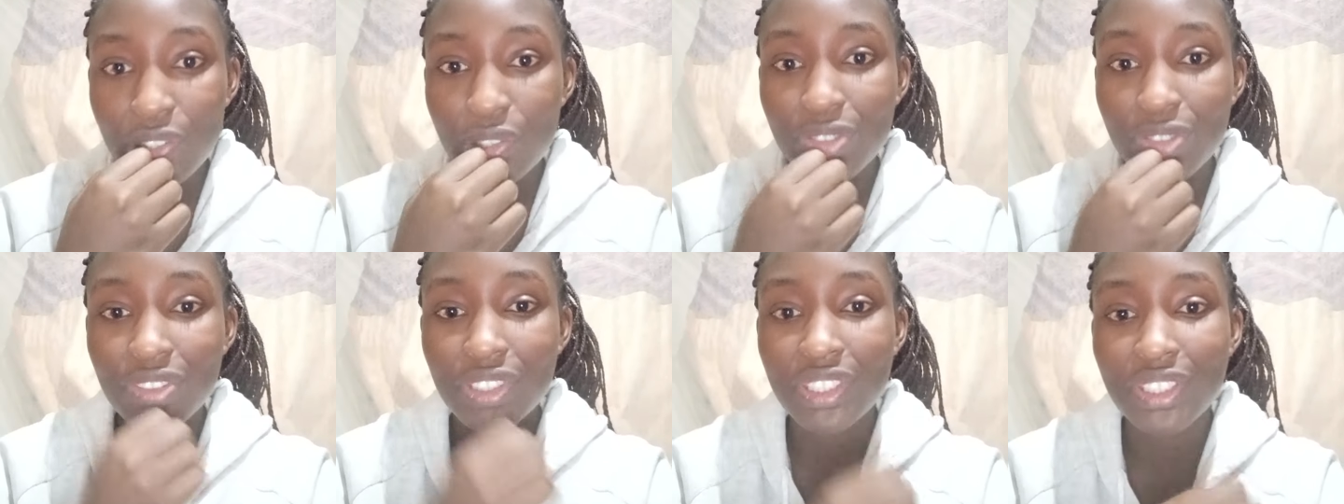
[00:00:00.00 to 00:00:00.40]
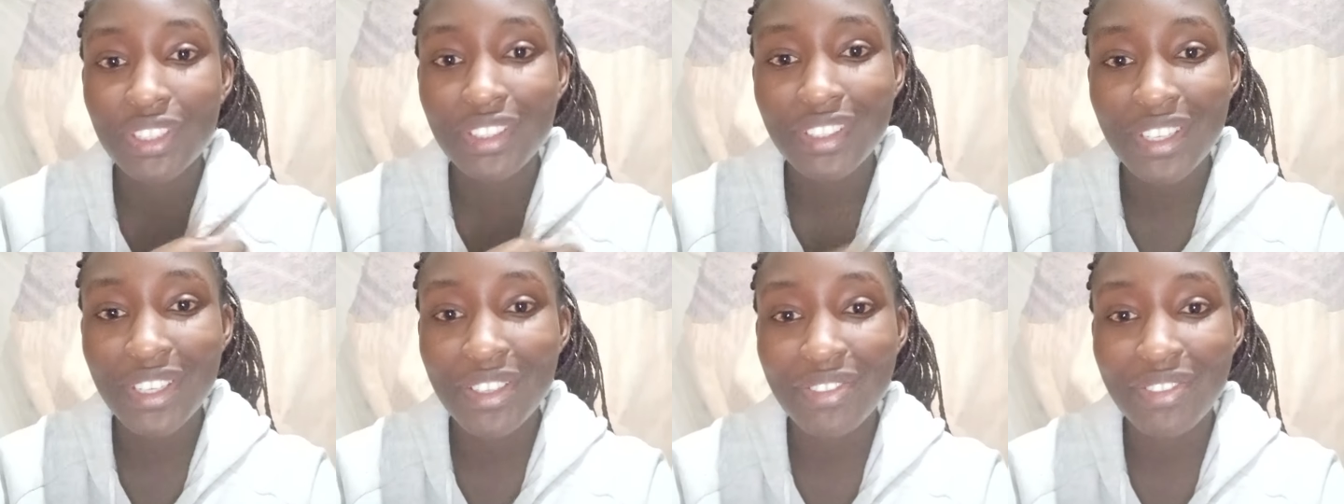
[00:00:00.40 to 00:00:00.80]
to
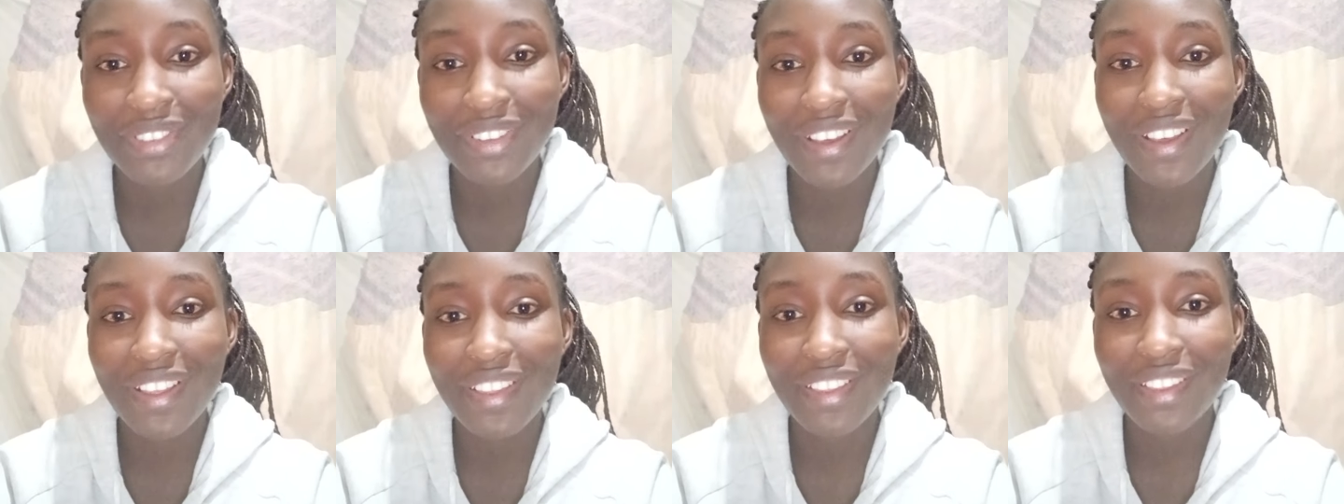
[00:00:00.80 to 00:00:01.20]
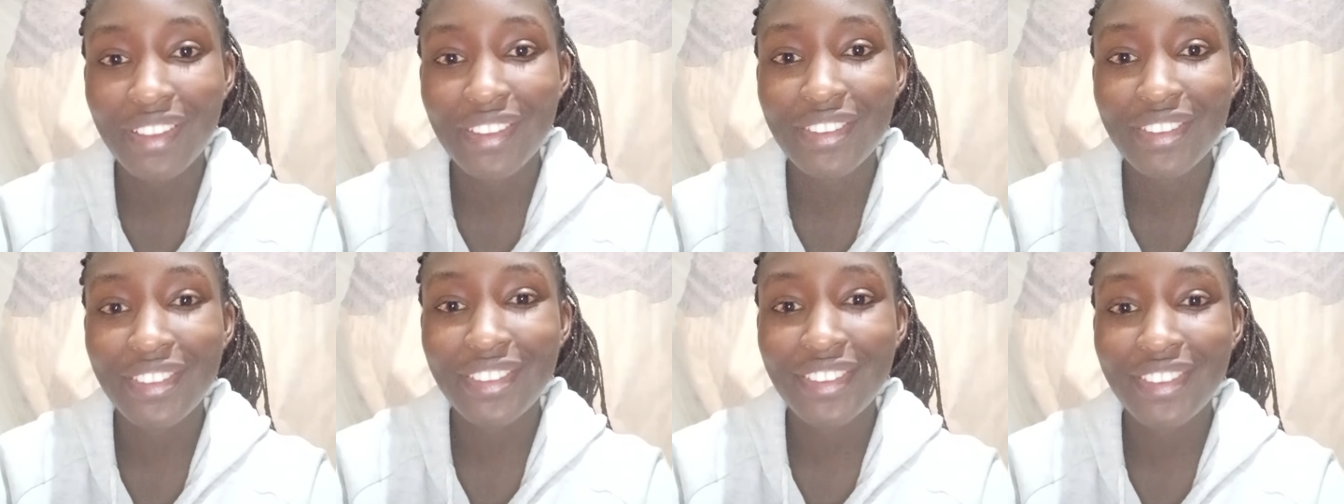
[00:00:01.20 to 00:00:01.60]
even give the
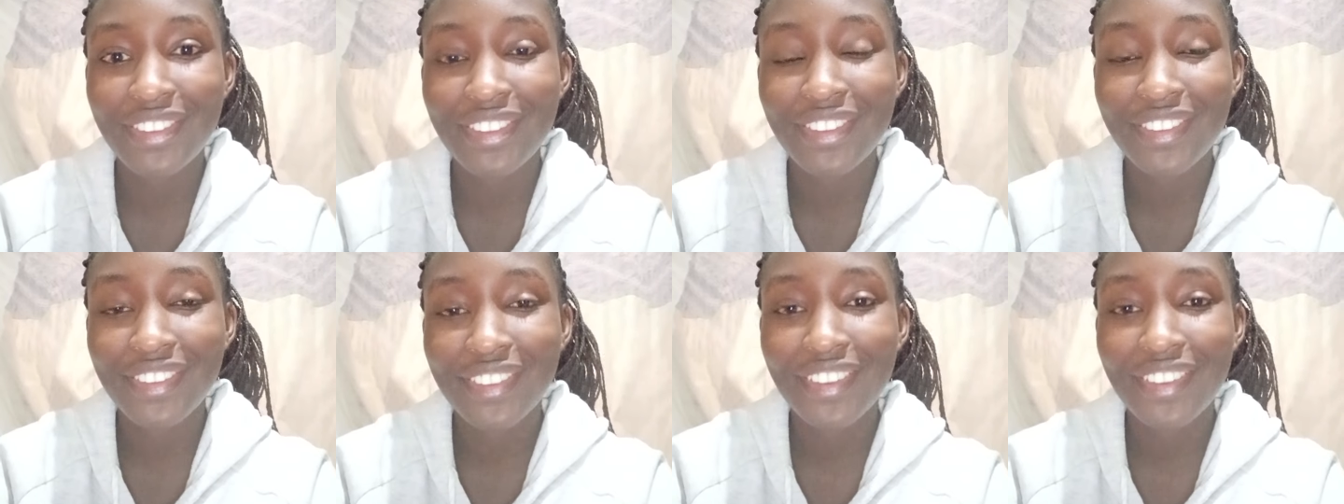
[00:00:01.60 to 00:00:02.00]
others.